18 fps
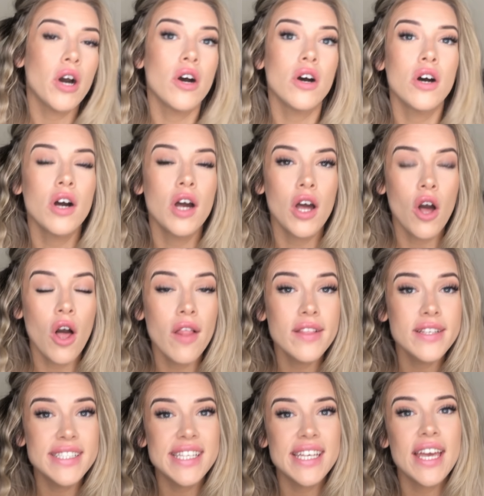or a
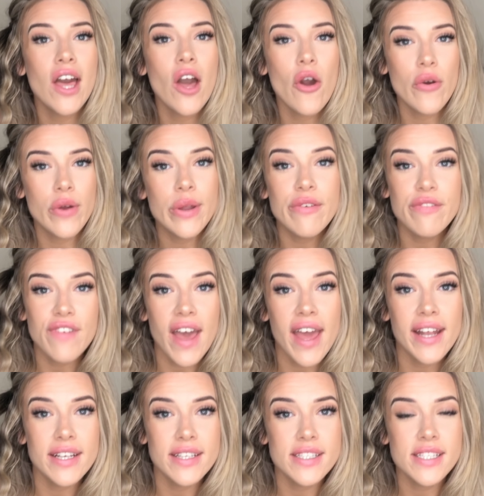holiday or an
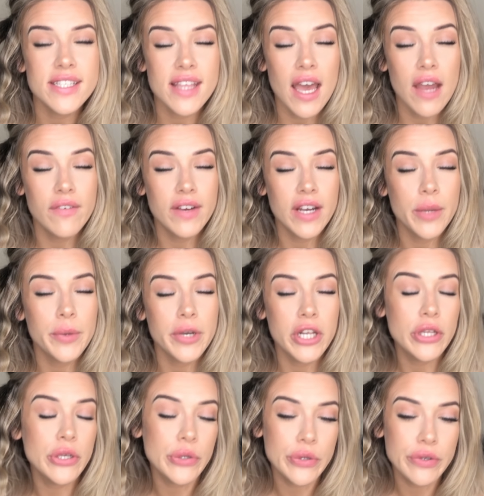event that I really
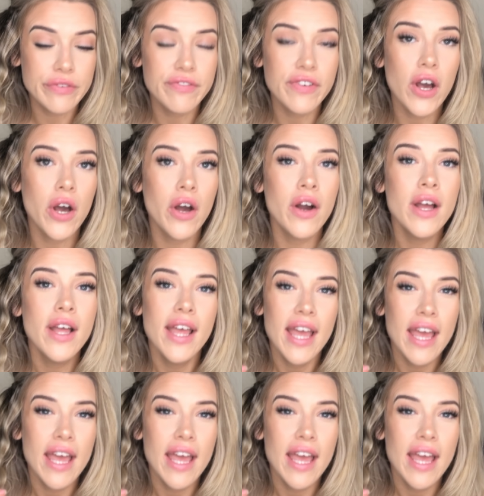want to look good for,